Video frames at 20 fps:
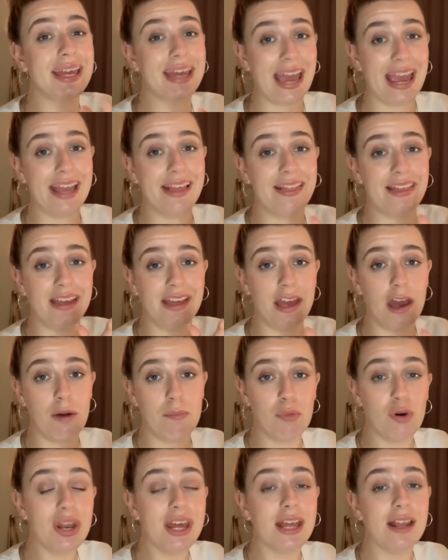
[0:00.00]
Katie
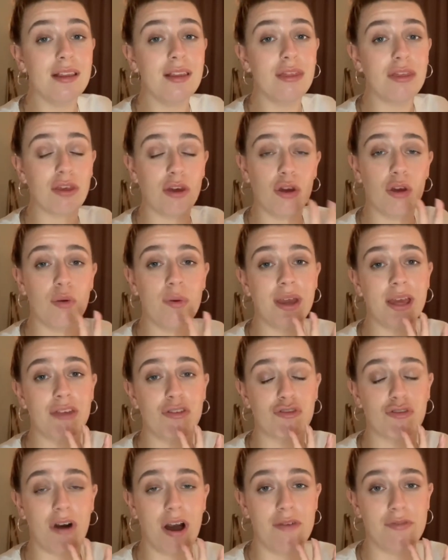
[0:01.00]
Munnins, who
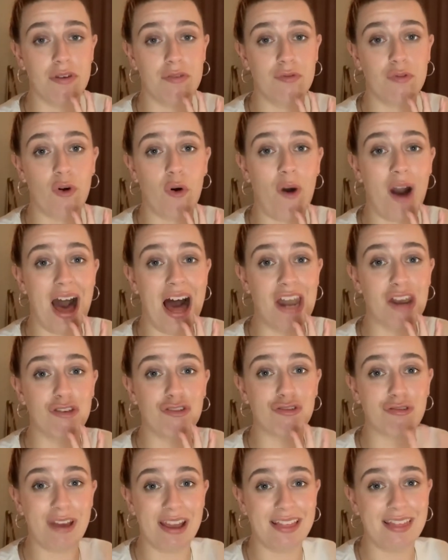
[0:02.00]
is driving for
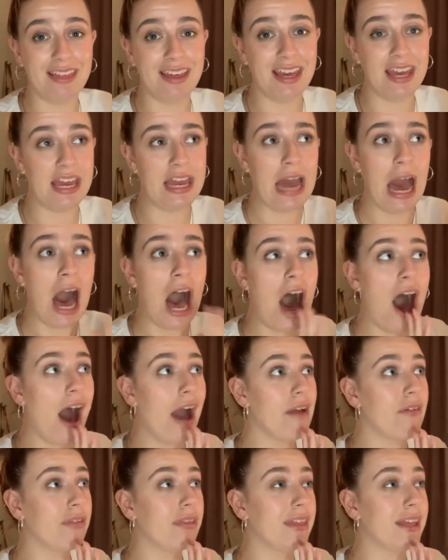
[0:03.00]
Andretti.
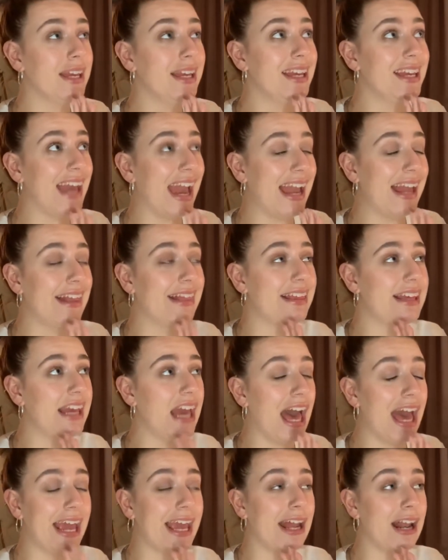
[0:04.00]
I have seen Katie
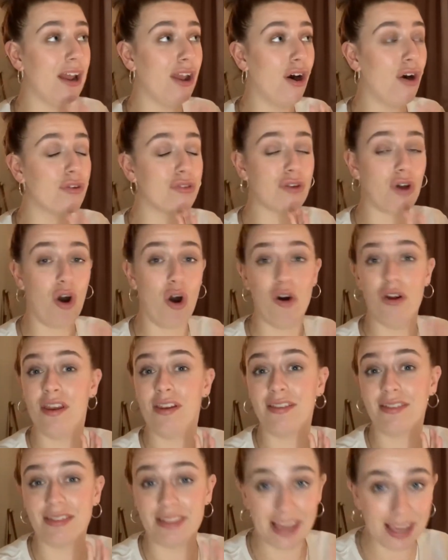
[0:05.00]
a lot
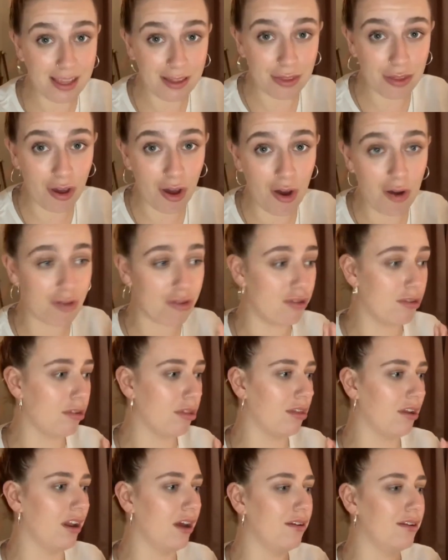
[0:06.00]
on TikTok. She
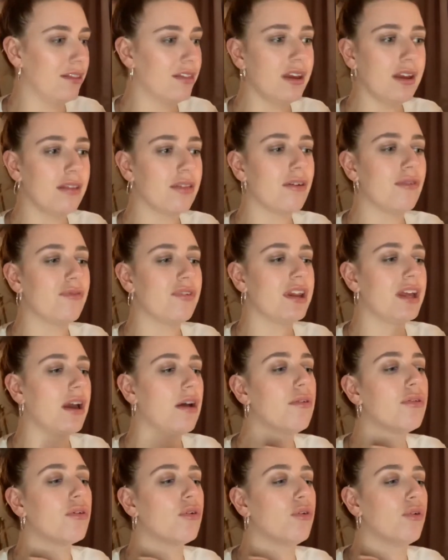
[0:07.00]
does a load of TikTok
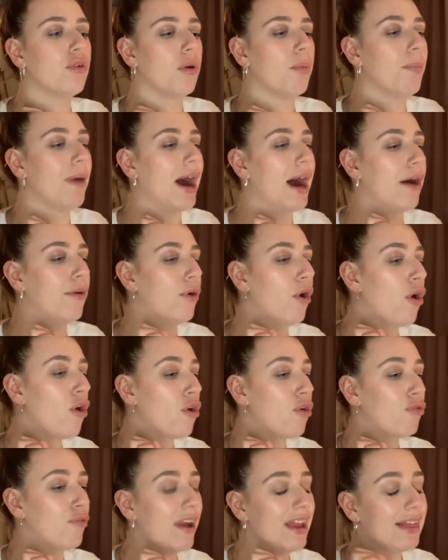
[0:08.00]
videos all about
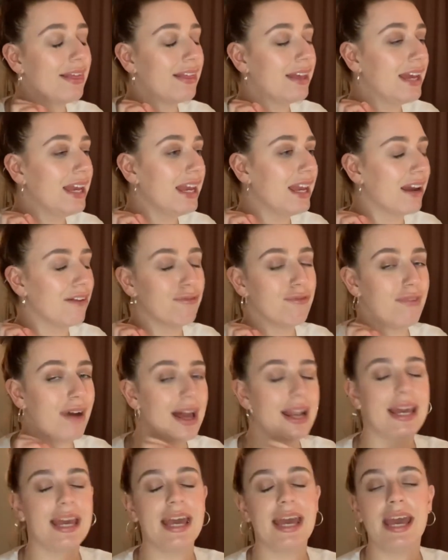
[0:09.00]
racing and
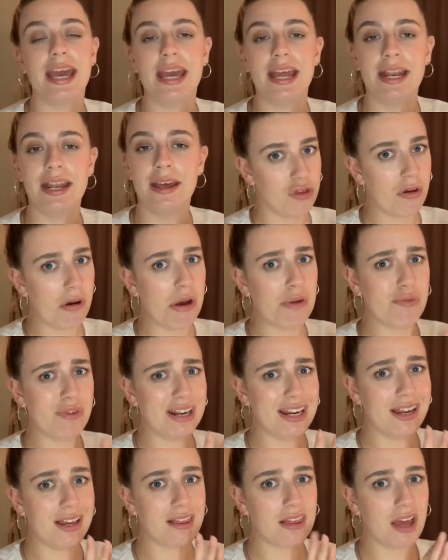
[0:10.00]
rallying. So I'm
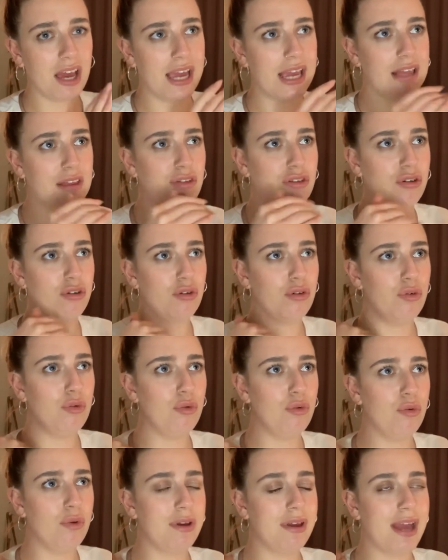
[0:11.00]
really excited
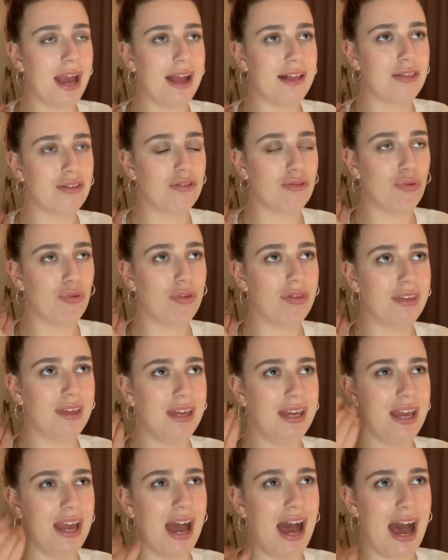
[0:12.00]
to get to
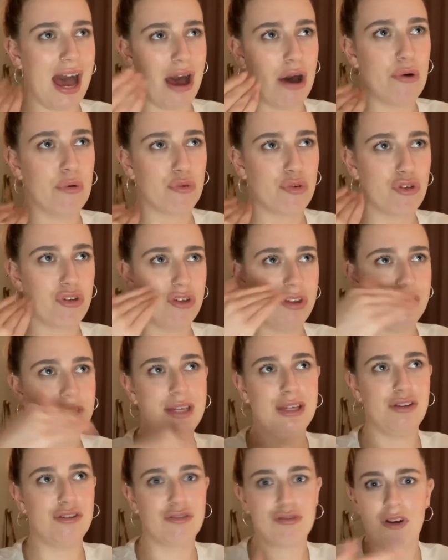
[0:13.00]
see how
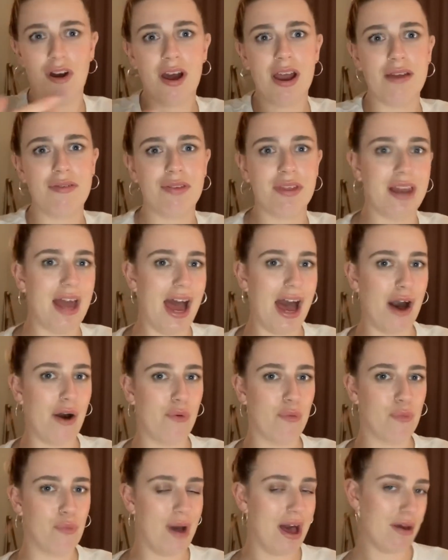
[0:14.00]
she drives and
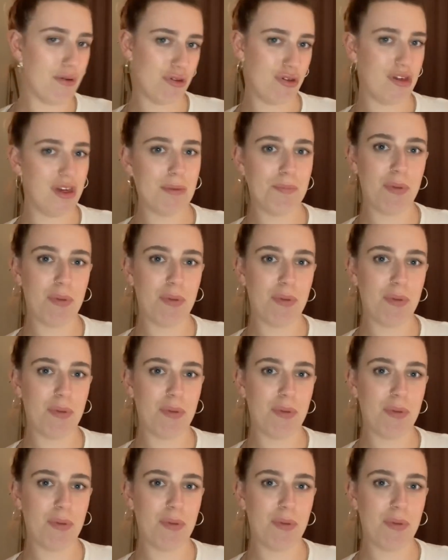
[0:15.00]
how well she